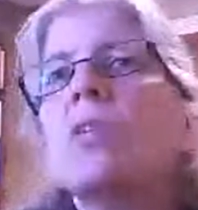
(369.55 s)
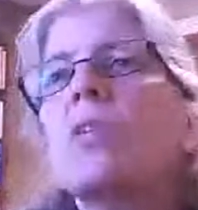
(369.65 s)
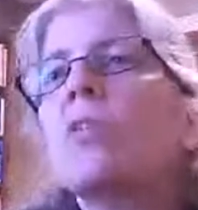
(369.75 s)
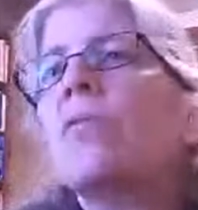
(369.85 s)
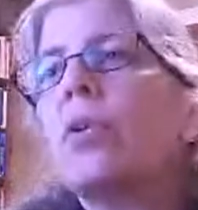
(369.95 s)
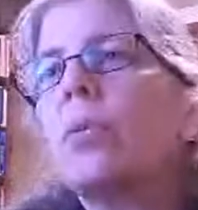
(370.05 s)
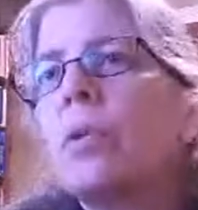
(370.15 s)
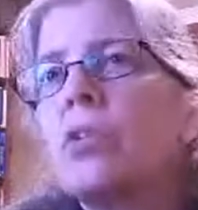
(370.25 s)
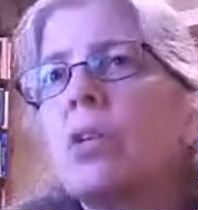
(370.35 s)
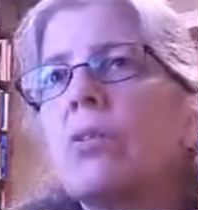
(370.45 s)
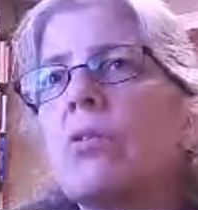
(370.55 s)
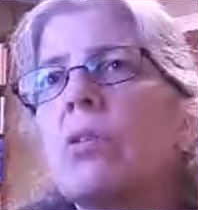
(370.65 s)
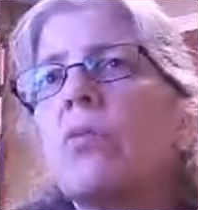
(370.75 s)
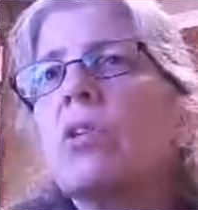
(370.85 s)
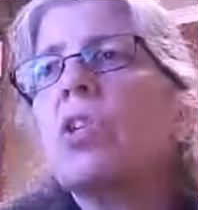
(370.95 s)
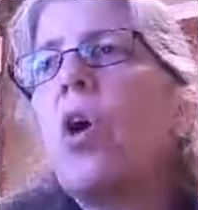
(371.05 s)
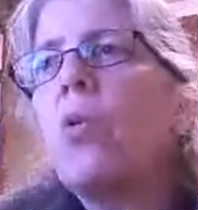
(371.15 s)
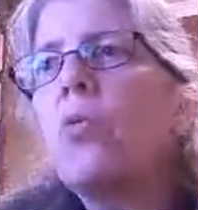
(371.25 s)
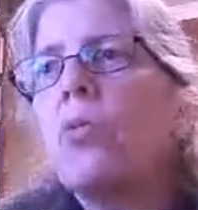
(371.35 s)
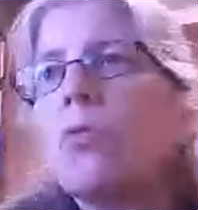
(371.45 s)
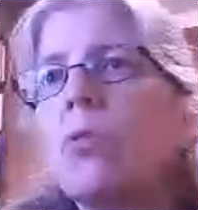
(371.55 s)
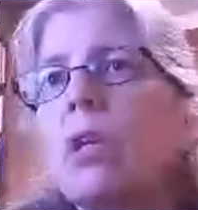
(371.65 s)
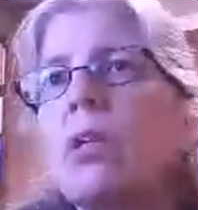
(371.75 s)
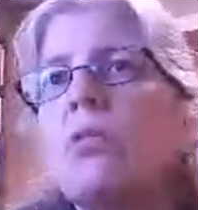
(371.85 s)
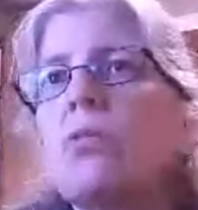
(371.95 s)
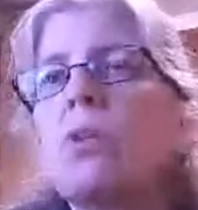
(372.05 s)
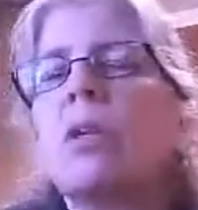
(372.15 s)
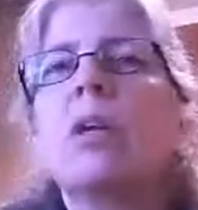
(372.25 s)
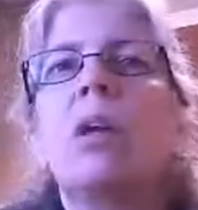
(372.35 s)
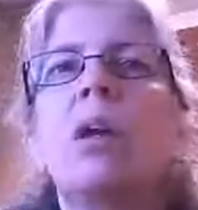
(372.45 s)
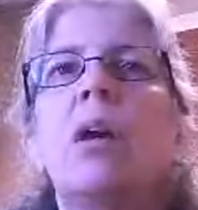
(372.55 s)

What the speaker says: What's the verbiage they're using? What tone are they using?